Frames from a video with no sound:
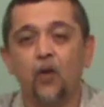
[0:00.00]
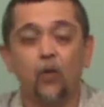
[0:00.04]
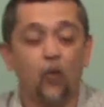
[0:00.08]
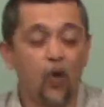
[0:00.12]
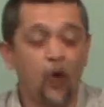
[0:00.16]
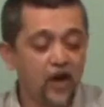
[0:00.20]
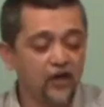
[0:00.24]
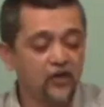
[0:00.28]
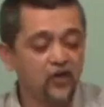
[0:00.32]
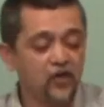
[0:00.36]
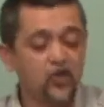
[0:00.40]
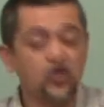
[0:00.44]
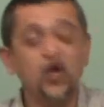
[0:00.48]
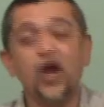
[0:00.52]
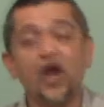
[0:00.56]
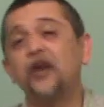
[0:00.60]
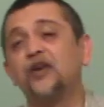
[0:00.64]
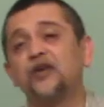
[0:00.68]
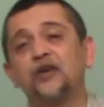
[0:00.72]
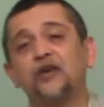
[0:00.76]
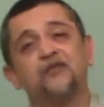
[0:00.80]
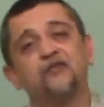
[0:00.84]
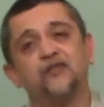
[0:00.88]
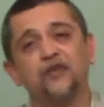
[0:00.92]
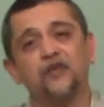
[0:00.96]
1
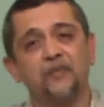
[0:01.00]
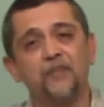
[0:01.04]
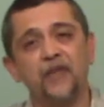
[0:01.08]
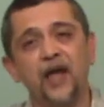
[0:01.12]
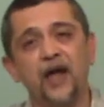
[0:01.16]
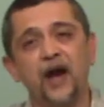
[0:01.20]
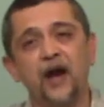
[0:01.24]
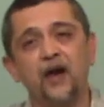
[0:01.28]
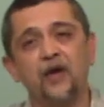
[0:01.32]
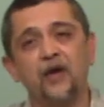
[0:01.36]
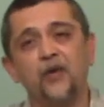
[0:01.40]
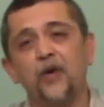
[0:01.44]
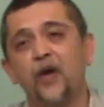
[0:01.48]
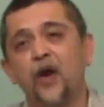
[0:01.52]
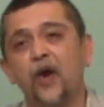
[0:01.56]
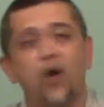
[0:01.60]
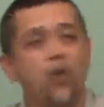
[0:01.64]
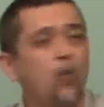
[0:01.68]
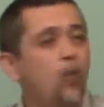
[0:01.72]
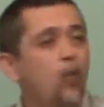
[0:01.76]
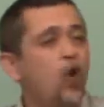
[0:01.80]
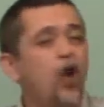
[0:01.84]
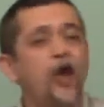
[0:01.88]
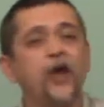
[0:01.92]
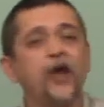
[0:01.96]
second from now,
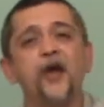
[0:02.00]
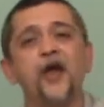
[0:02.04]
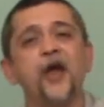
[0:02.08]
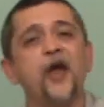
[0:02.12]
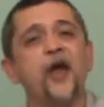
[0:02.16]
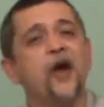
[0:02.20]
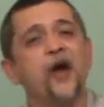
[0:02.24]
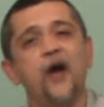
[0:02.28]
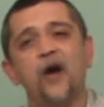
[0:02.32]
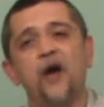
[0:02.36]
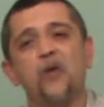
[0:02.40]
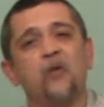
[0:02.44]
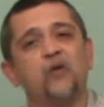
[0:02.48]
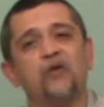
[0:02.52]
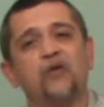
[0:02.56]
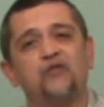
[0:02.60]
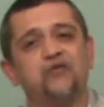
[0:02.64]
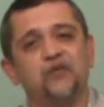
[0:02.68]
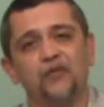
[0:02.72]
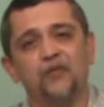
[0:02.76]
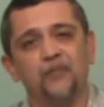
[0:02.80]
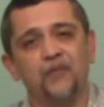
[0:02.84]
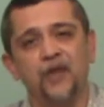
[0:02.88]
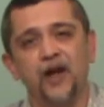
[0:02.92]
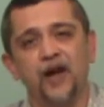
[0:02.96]
1 hour
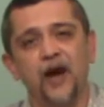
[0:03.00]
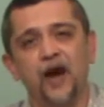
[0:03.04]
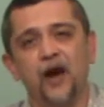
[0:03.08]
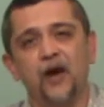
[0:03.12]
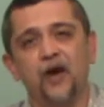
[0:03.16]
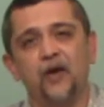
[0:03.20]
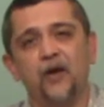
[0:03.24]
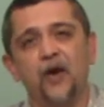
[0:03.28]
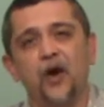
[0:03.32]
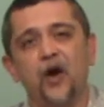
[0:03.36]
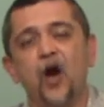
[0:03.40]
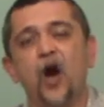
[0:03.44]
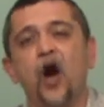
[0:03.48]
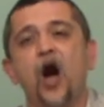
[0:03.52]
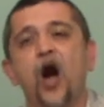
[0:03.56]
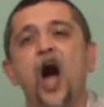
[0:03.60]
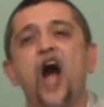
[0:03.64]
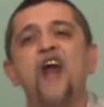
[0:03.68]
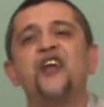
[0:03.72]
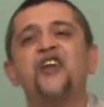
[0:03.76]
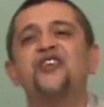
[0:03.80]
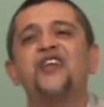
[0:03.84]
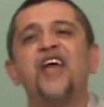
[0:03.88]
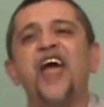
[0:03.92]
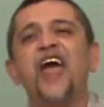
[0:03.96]
from now,
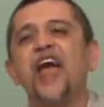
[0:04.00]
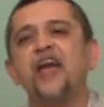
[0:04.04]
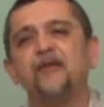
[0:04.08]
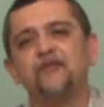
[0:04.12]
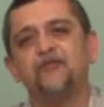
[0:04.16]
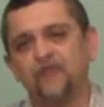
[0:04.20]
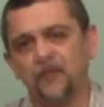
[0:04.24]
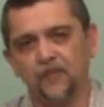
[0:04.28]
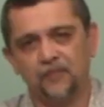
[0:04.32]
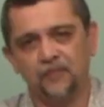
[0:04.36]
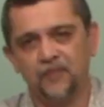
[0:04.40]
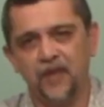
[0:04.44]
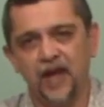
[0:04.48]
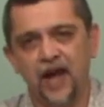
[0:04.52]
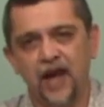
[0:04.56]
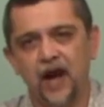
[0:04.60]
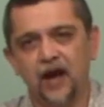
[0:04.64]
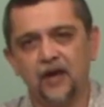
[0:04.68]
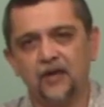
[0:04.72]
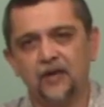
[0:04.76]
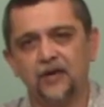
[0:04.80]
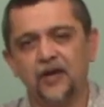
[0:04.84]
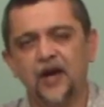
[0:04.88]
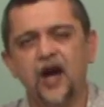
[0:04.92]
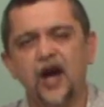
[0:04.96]
a day from
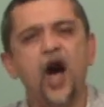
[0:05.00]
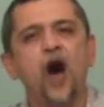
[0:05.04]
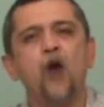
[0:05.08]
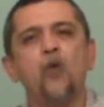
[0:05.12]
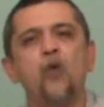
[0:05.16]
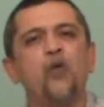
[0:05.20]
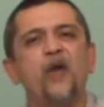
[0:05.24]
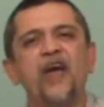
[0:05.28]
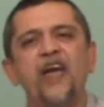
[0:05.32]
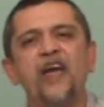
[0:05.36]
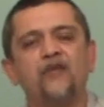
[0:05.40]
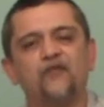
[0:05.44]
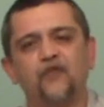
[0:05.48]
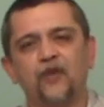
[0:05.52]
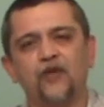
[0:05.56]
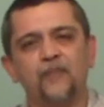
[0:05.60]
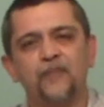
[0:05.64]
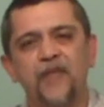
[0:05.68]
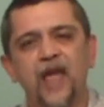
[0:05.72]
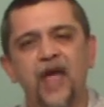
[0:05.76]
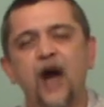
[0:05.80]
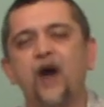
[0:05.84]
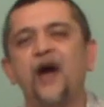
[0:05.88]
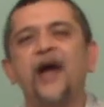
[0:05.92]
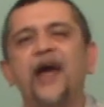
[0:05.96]
now, a week from
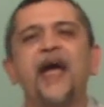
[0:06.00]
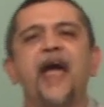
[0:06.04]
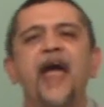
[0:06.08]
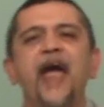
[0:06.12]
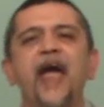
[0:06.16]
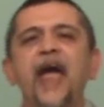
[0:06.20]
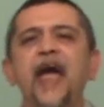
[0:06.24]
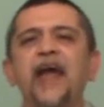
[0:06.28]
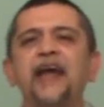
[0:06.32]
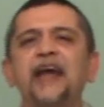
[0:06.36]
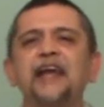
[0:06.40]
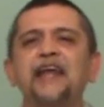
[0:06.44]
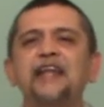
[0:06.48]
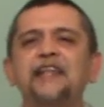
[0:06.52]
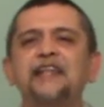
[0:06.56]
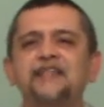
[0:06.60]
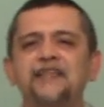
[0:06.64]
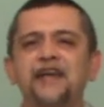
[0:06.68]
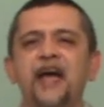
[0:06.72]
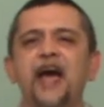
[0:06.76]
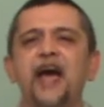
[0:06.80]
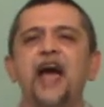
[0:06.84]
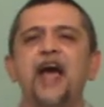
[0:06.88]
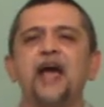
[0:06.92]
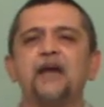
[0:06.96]
now. Any
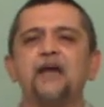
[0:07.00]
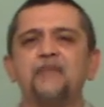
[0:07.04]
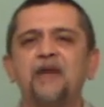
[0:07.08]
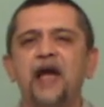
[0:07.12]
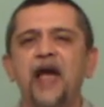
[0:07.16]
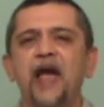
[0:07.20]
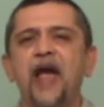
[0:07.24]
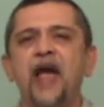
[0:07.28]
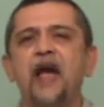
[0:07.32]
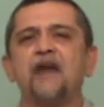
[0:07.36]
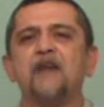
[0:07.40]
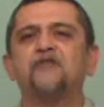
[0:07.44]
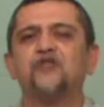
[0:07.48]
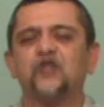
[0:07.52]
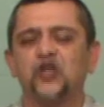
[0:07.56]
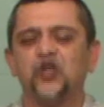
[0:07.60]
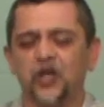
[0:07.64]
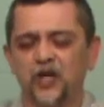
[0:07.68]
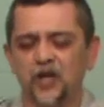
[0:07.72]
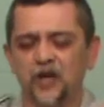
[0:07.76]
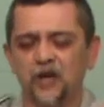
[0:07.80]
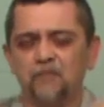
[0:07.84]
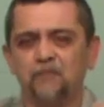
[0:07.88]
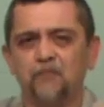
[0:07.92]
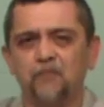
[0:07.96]
time
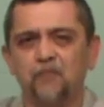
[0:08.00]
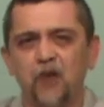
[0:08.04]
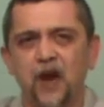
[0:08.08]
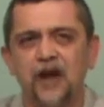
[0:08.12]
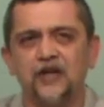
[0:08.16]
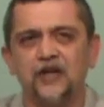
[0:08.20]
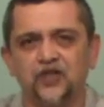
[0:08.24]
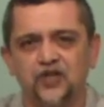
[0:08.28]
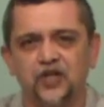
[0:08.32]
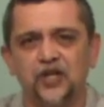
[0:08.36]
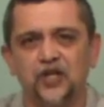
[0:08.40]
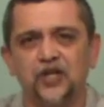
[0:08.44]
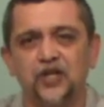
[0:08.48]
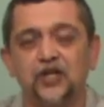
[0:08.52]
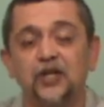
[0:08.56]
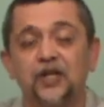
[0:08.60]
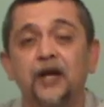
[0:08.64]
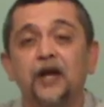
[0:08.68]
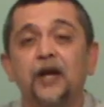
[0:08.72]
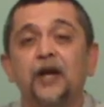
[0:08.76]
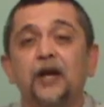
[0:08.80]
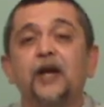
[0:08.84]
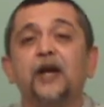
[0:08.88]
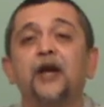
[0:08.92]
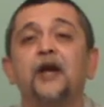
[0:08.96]
after the present
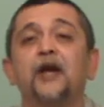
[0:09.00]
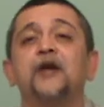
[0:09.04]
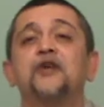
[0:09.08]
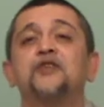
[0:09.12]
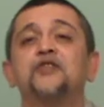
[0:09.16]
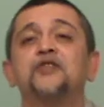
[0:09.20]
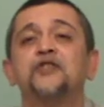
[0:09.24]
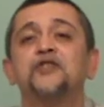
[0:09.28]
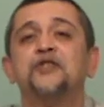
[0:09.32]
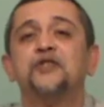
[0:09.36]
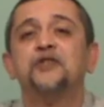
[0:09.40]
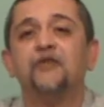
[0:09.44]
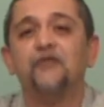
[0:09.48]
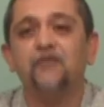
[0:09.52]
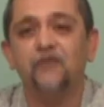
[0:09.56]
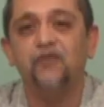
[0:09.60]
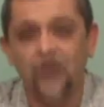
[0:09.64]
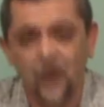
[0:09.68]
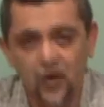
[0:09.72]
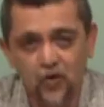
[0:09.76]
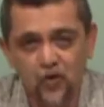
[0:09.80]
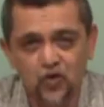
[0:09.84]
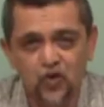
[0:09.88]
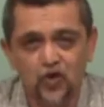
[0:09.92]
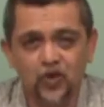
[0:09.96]
is the
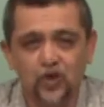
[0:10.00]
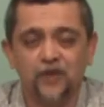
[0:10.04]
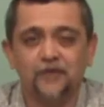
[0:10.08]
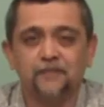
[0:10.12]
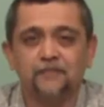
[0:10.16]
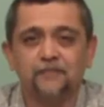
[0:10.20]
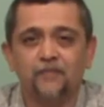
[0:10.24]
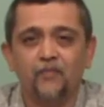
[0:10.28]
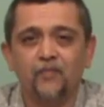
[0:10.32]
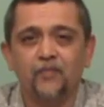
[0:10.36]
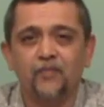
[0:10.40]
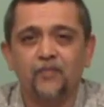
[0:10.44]
future.